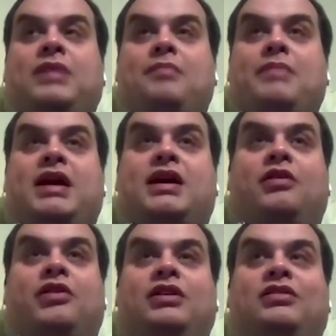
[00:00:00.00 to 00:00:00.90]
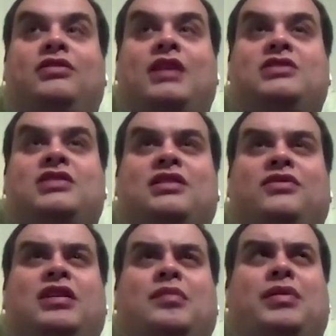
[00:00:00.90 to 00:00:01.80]
kept making Honda D series engines. I
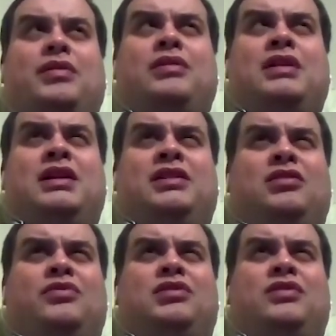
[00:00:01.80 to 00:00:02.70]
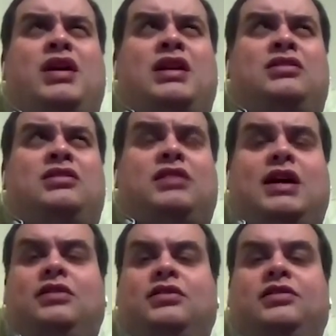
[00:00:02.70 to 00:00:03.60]
think about till the sort of early
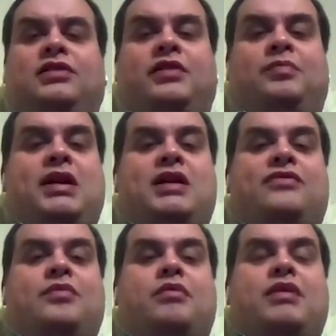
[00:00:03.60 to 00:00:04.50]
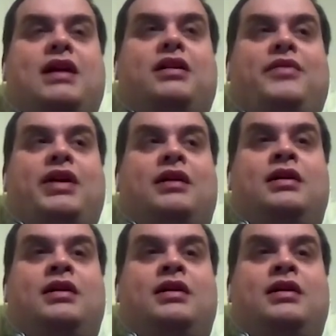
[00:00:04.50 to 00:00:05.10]
2000s. So there's plenty of them around, and they're